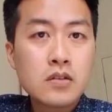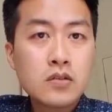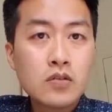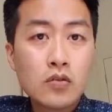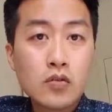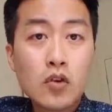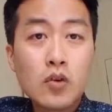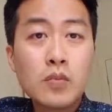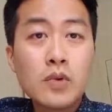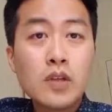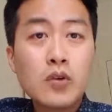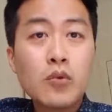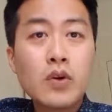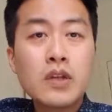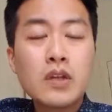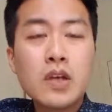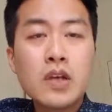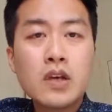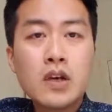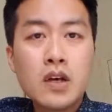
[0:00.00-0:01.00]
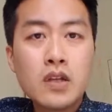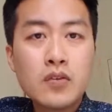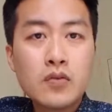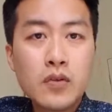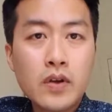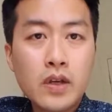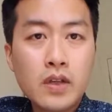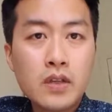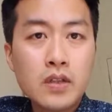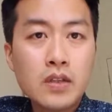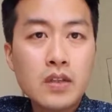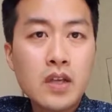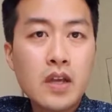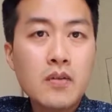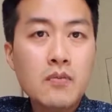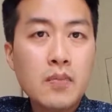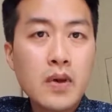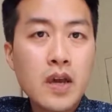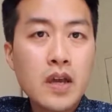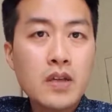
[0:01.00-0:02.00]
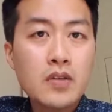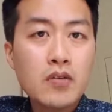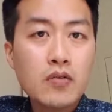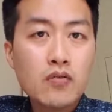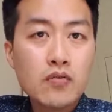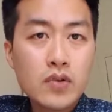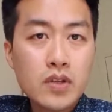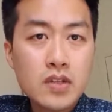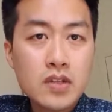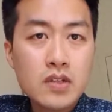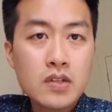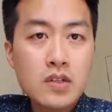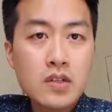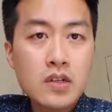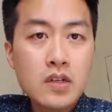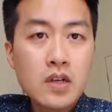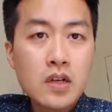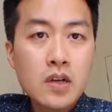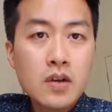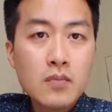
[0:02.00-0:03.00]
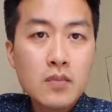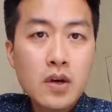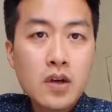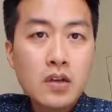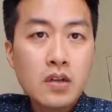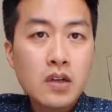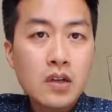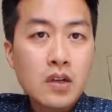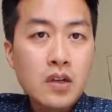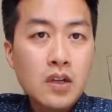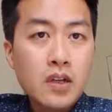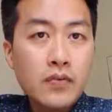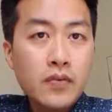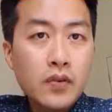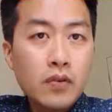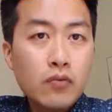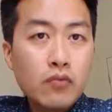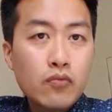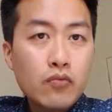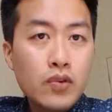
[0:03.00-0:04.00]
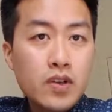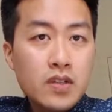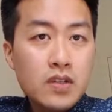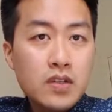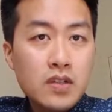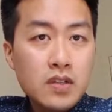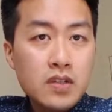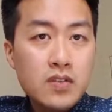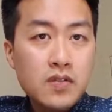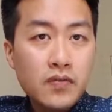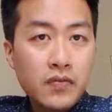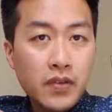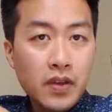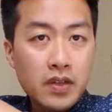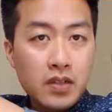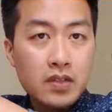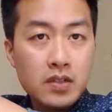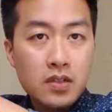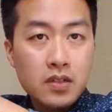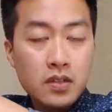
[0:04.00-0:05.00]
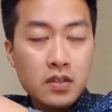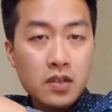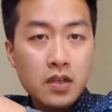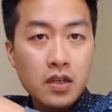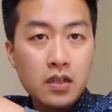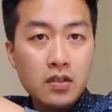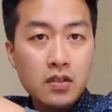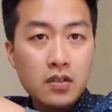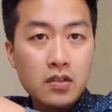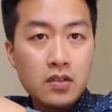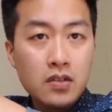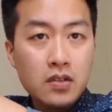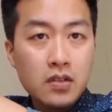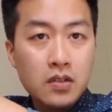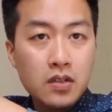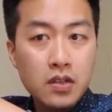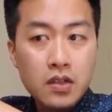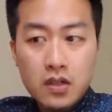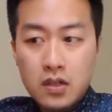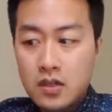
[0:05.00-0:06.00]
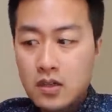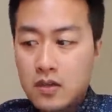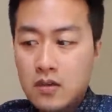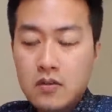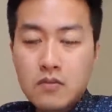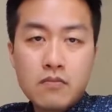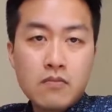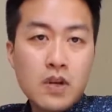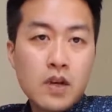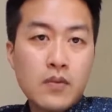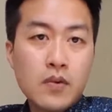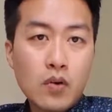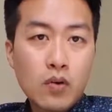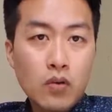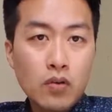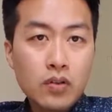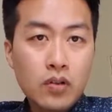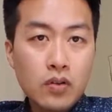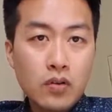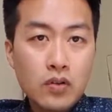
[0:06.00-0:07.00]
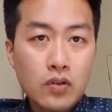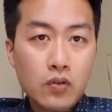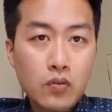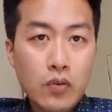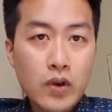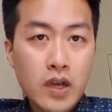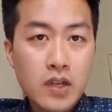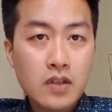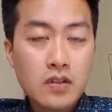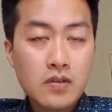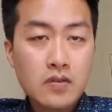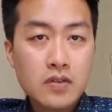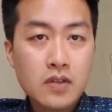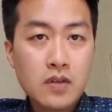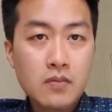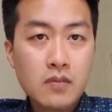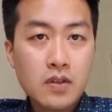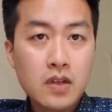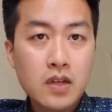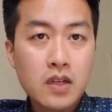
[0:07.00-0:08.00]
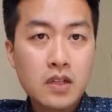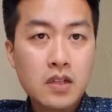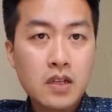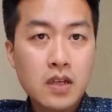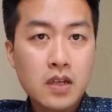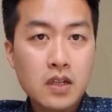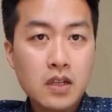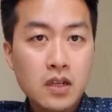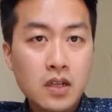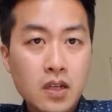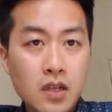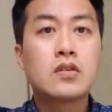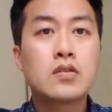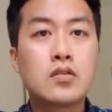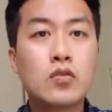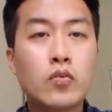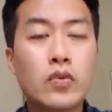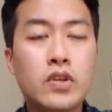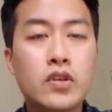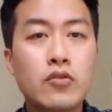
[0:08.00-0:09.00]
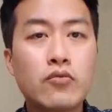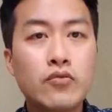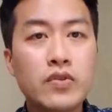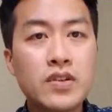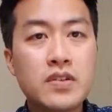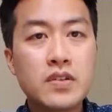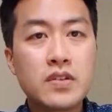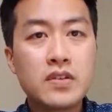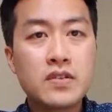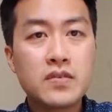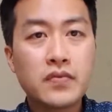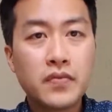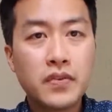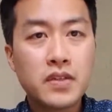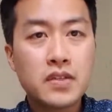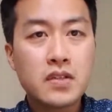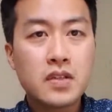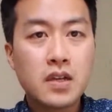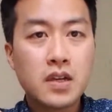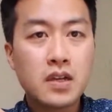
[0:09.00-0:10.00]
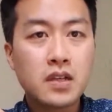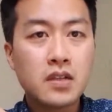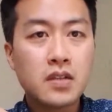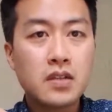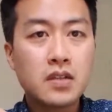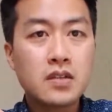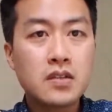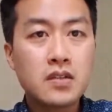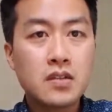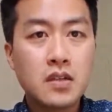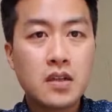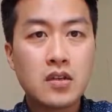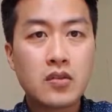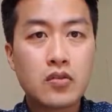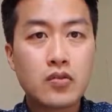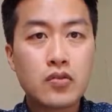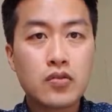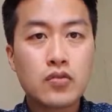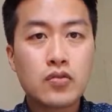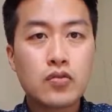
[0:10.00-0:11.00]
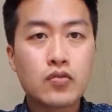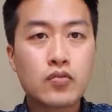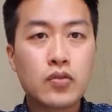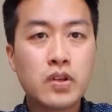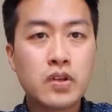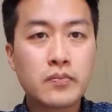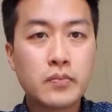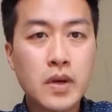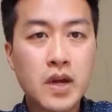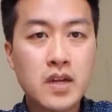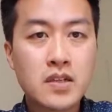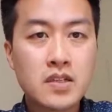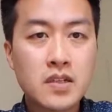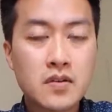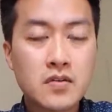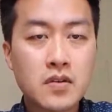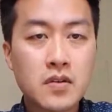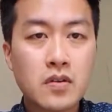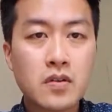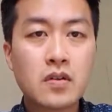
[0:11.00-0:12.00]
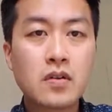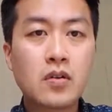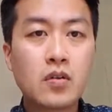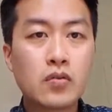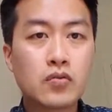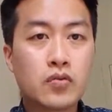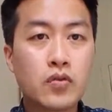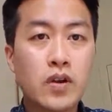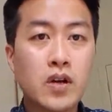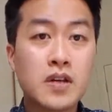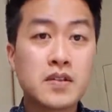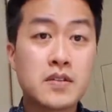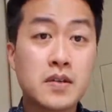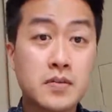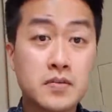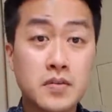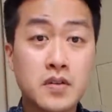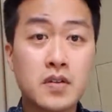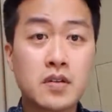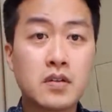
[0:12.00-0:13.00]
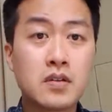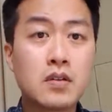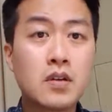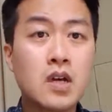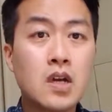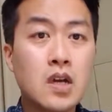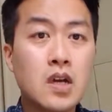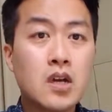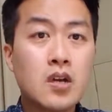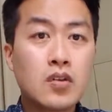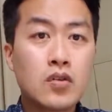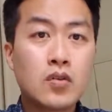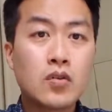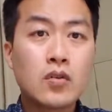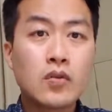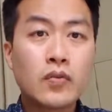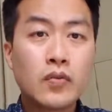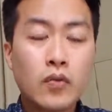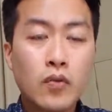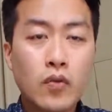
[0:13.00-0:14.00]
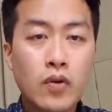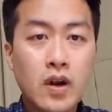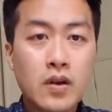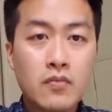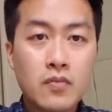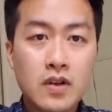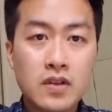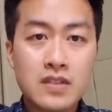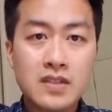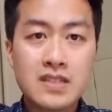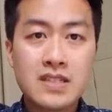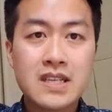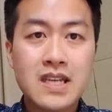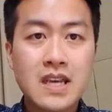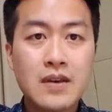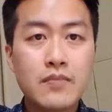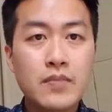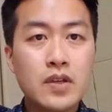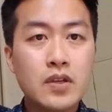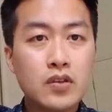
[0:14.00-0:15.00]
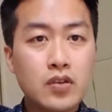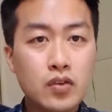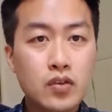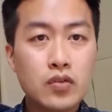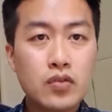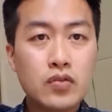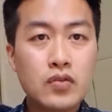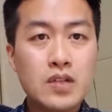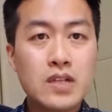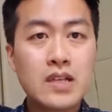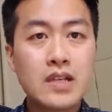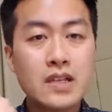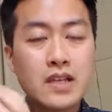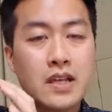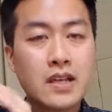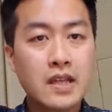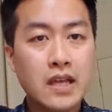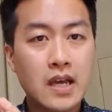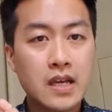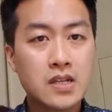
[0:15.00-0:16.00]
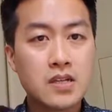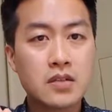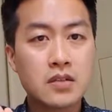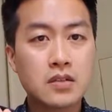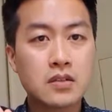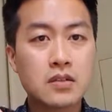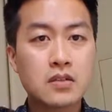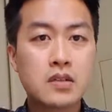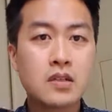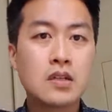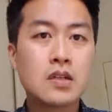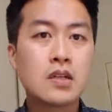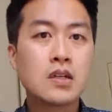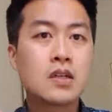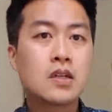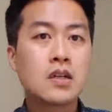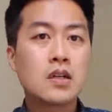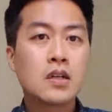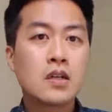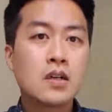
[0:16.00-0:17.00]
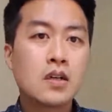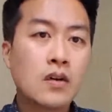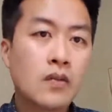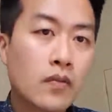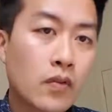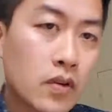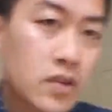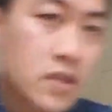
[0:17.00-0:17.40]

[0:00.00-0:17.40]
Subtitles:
So normally when they contract, they bend your wrist. But if your wrist is fixed like this, maybe holding on to weight, something like that. So when your wrist is fixed like this and you're doing biceps curl or triceps curl, your forearm muscles can be used in that action. For